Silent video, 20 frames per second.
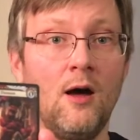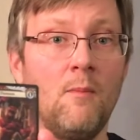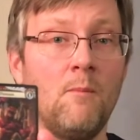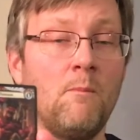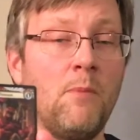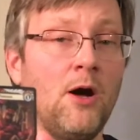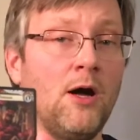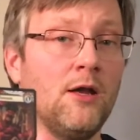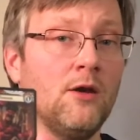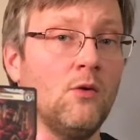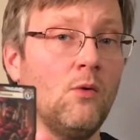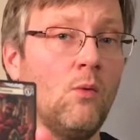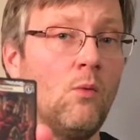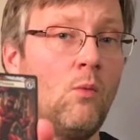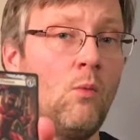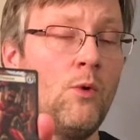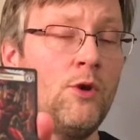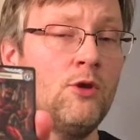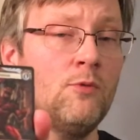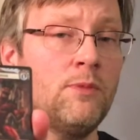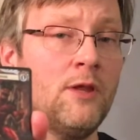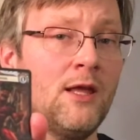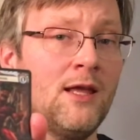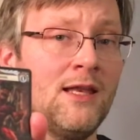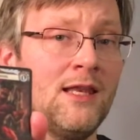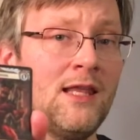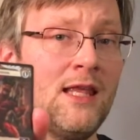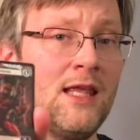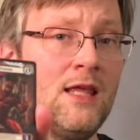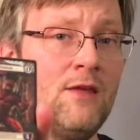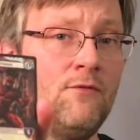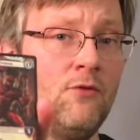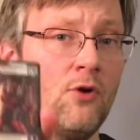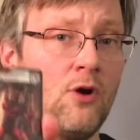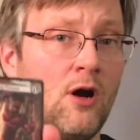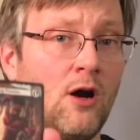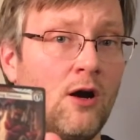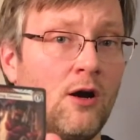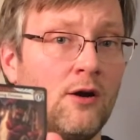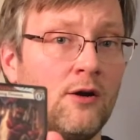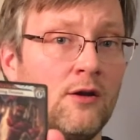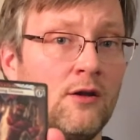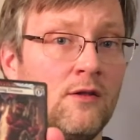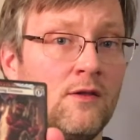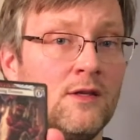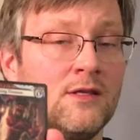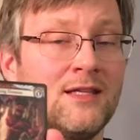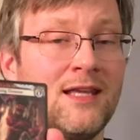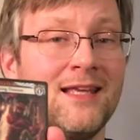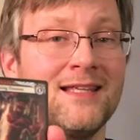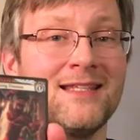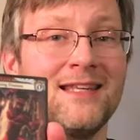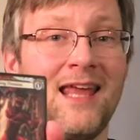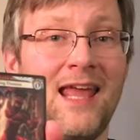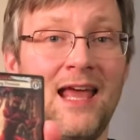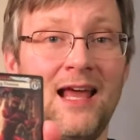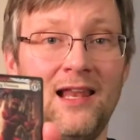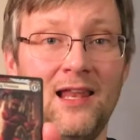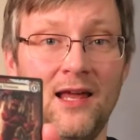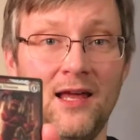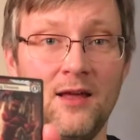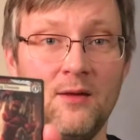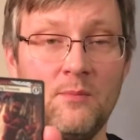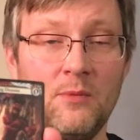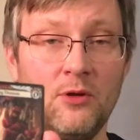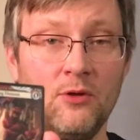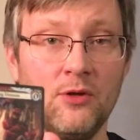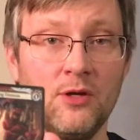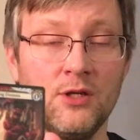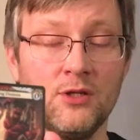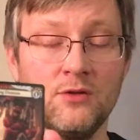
but when you play an evil card, this has an ally ability.